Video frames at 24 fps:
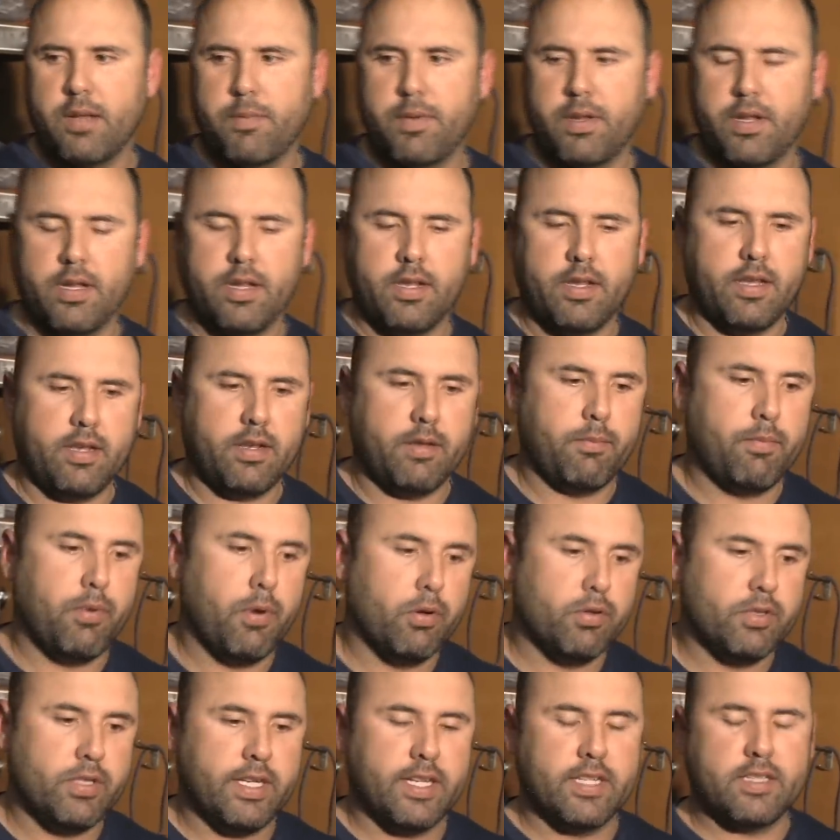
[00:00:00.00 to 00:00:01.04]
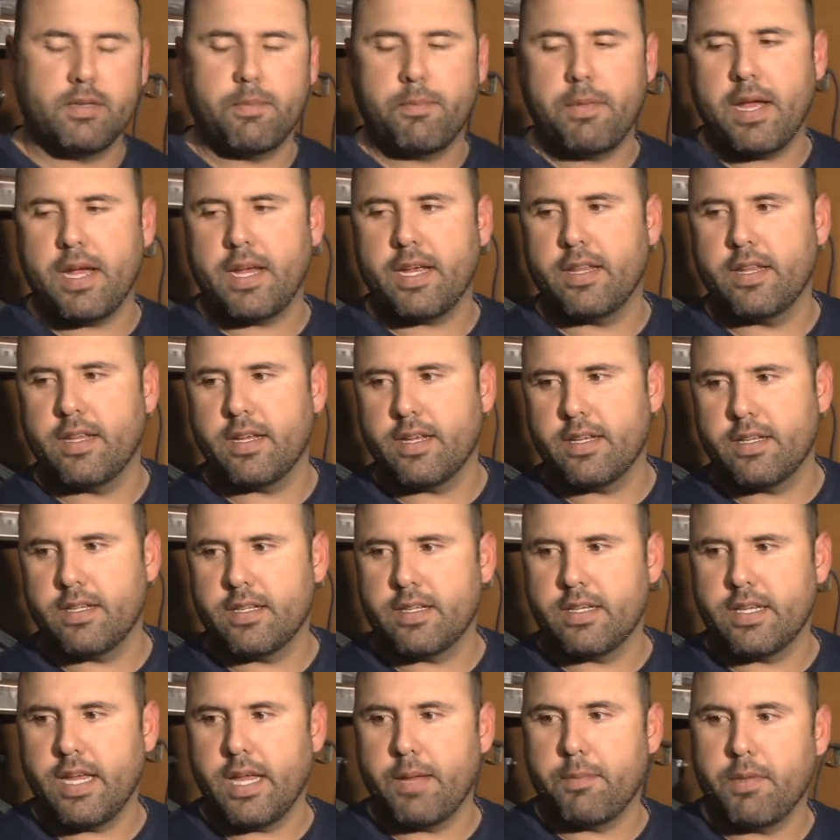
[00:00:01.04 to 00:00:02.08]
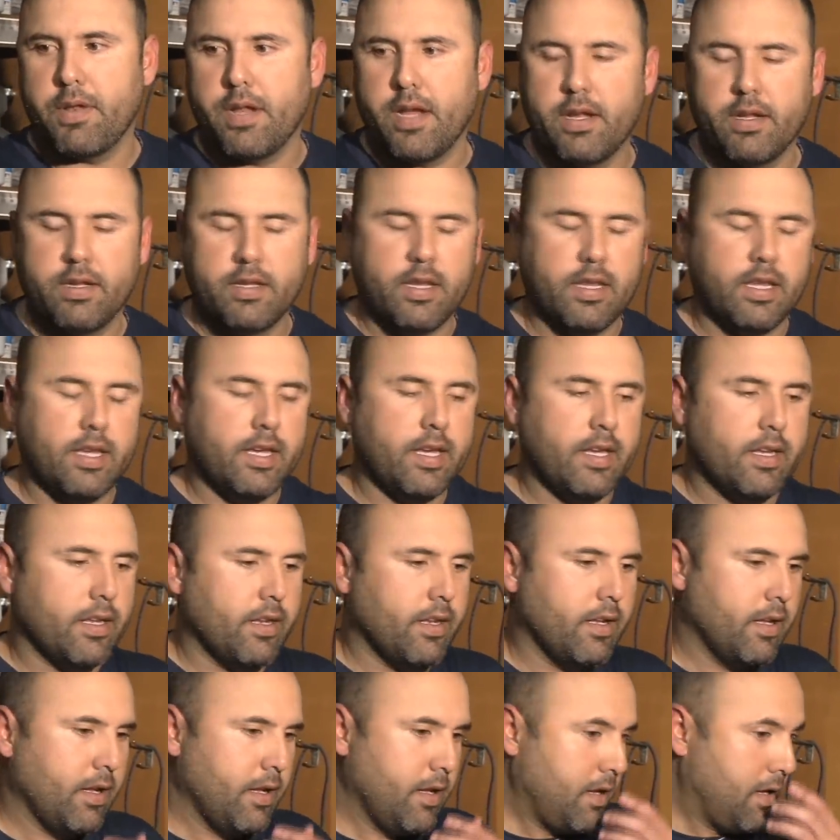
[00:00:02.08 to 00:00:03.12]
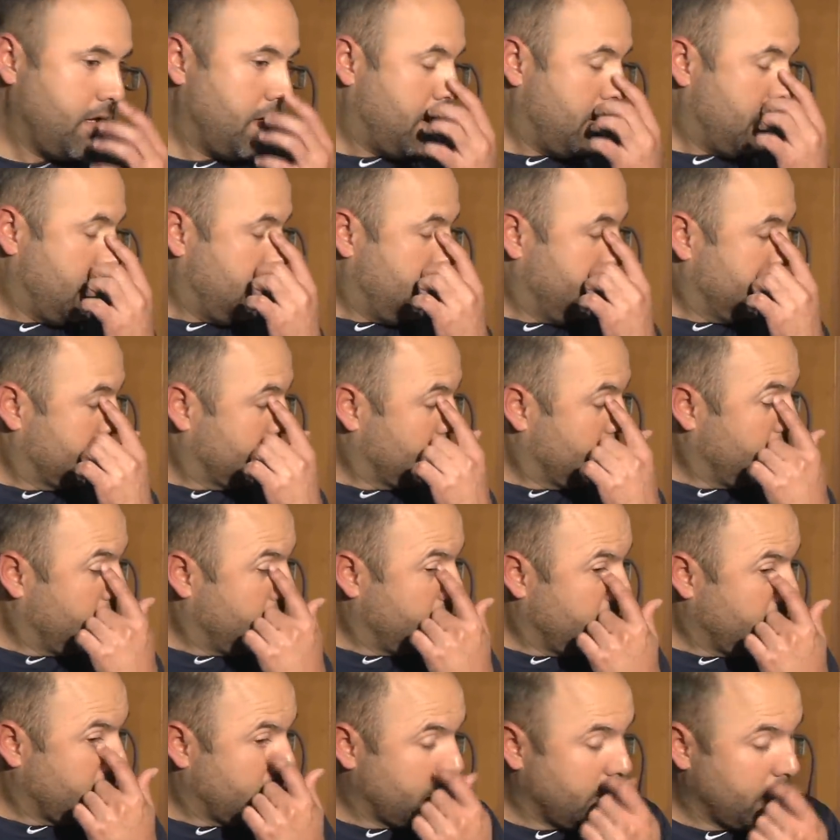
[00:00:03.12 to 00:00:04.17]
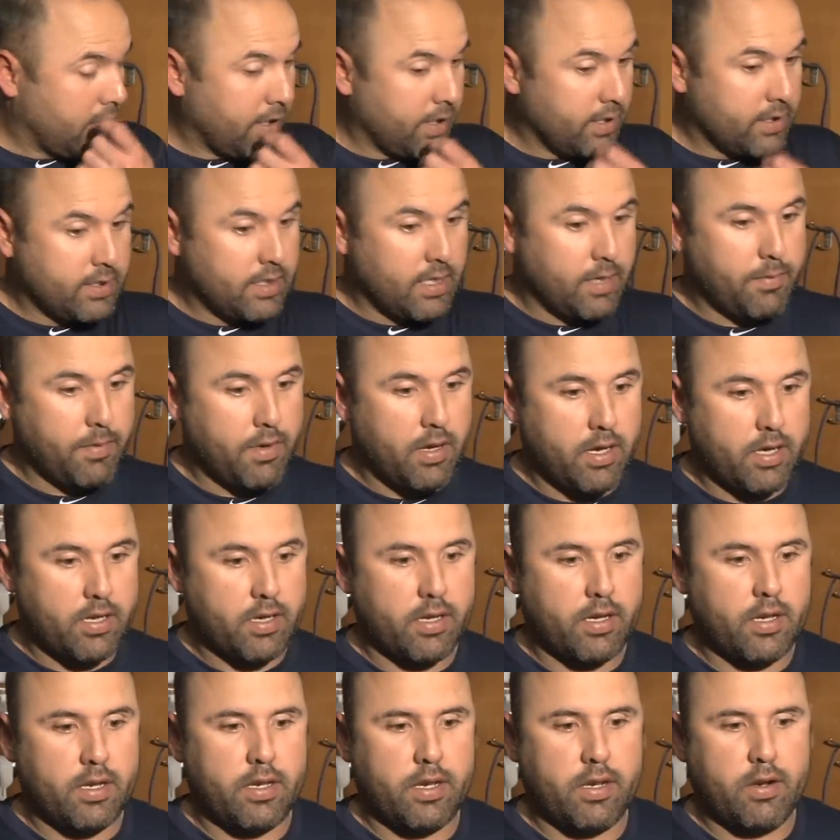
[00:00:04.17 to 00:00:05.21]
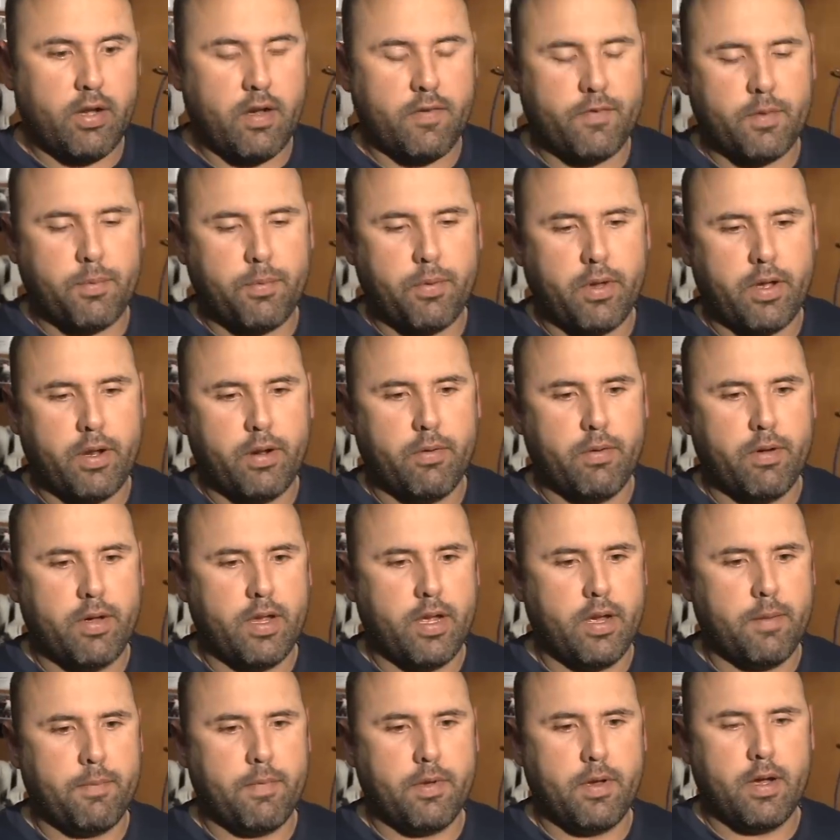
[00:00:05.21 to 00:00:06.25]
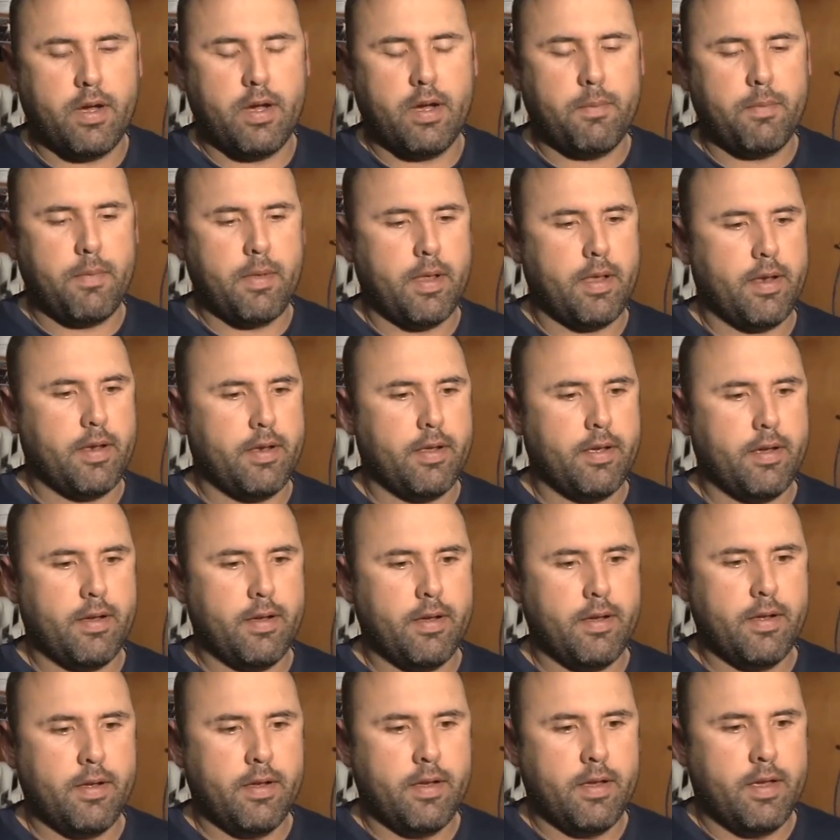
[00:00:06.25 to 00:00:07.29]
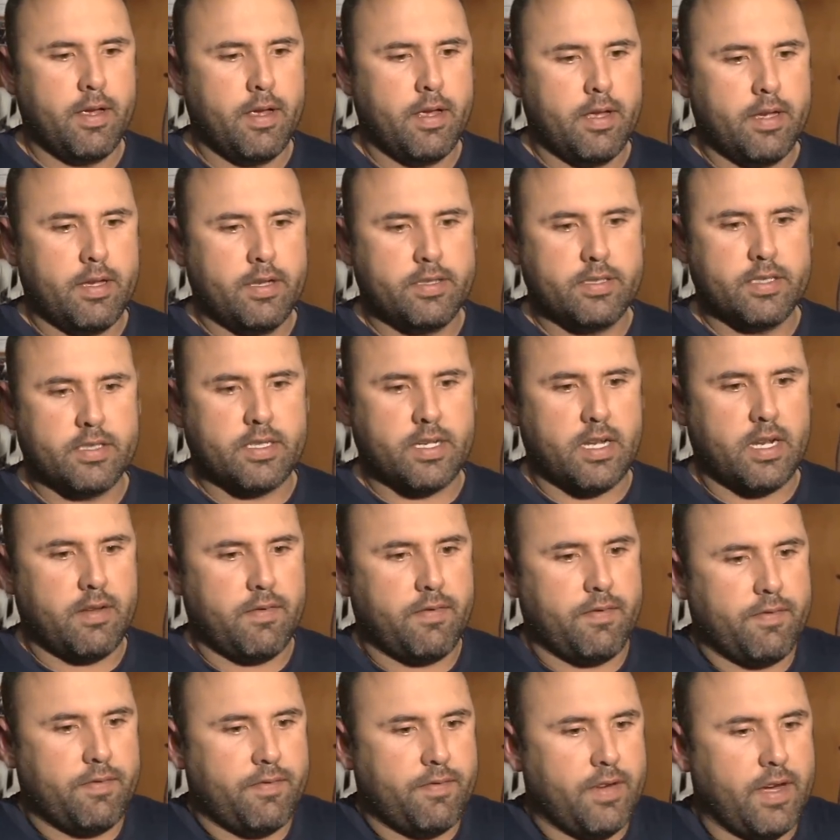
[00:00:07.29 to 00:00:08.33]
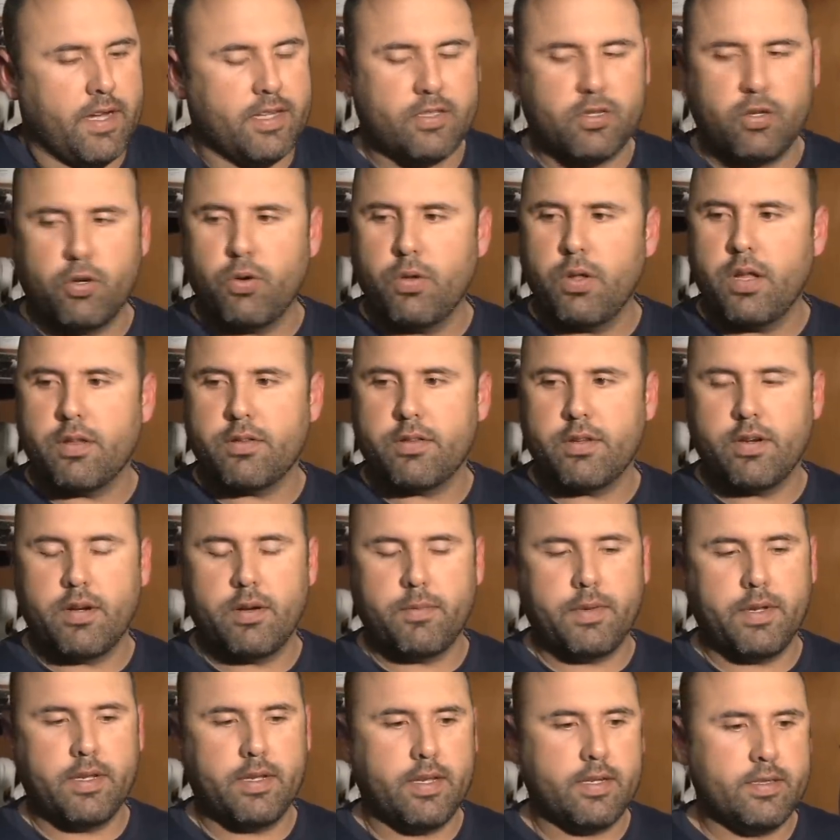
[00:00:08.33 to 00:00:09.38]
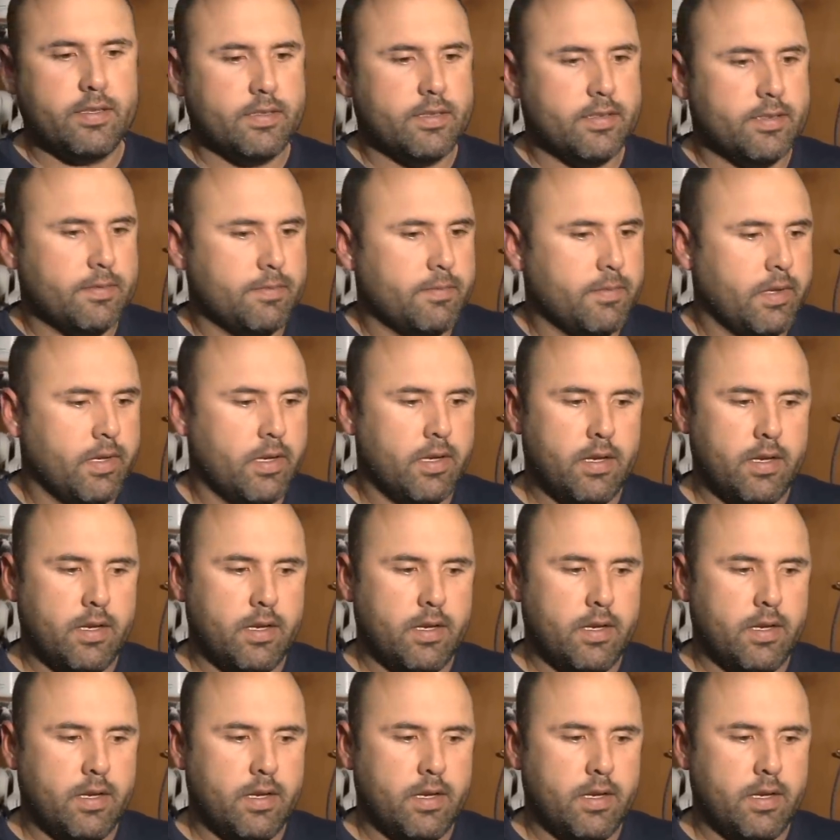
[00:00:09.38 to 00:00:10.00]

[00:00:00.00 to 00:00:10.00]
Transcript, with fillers: I mean, and then Posey gets him back in the game tonight to lead, and and then Scutaro kind of gets that knock, you know, off the plate away up up, and uh, just kind of finds the hole out there. I mean, they just.